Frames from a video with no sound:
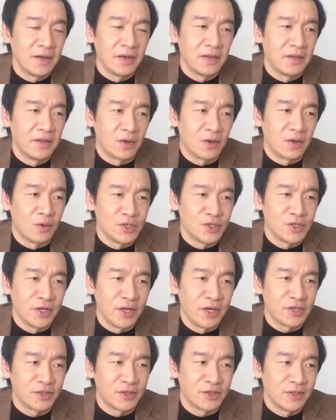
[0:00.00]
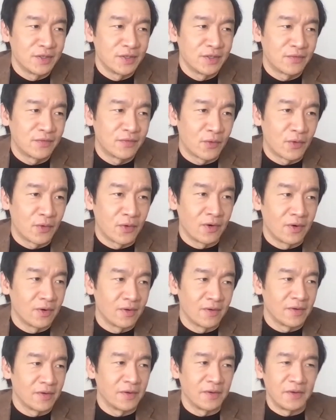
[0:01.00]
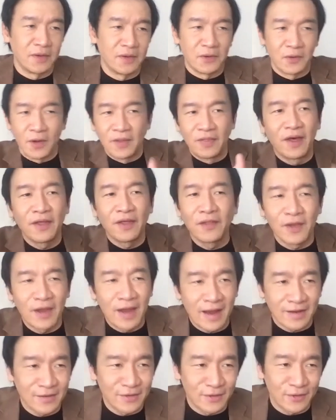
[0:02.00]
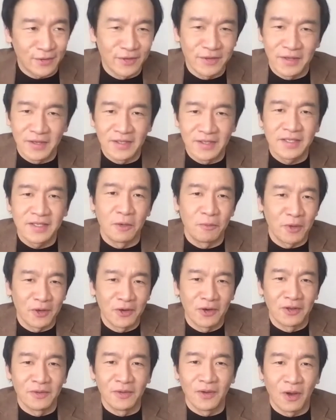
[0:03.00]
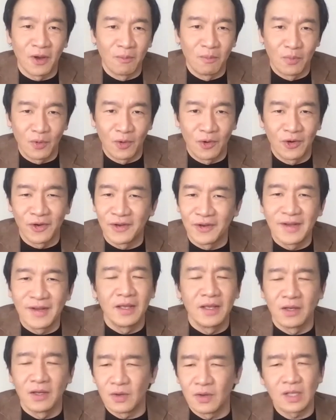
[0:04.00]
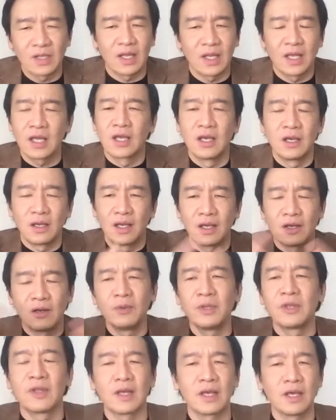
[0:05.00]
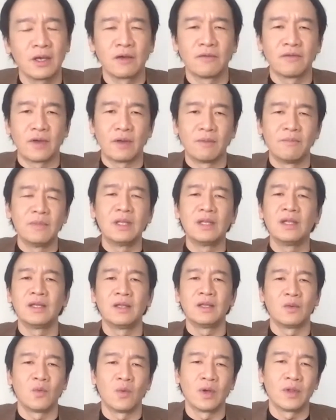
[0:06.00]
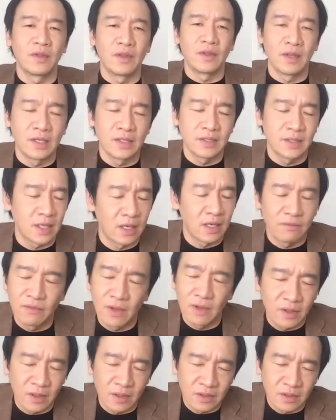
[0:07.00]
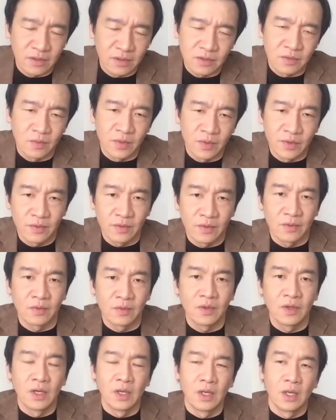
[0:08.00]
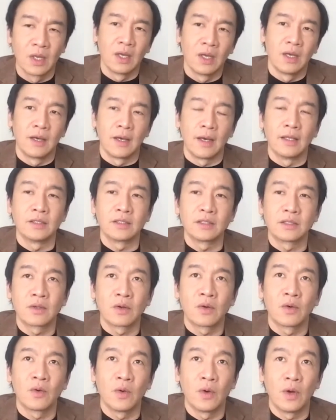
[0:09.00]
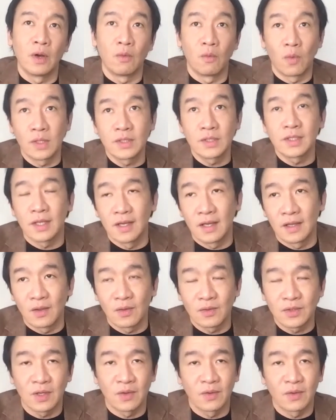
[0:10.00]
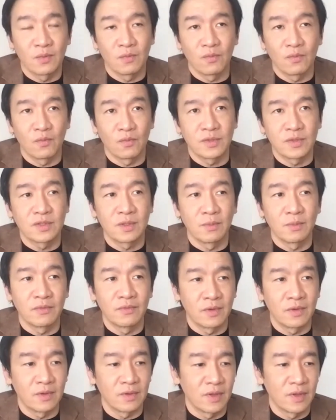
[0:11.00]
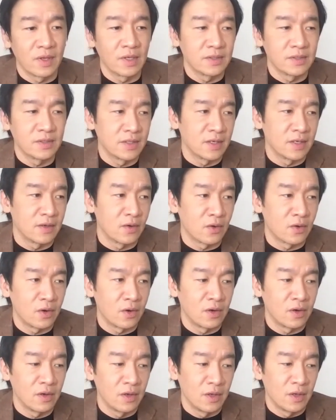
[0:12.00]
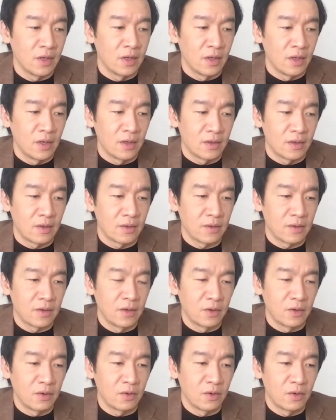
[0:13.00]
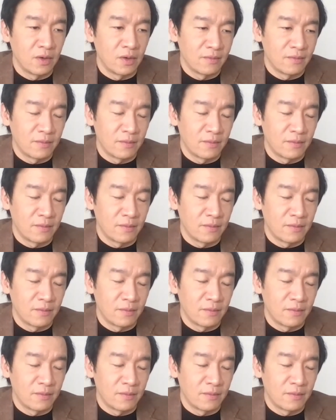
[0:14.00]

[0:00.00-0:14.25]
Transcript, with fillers: negotiations for you know another actor that's coming on on board. You know, he he could be thinking of a million and one things that have nothing to do with you. And so, once again, those are some of the things that are, you know,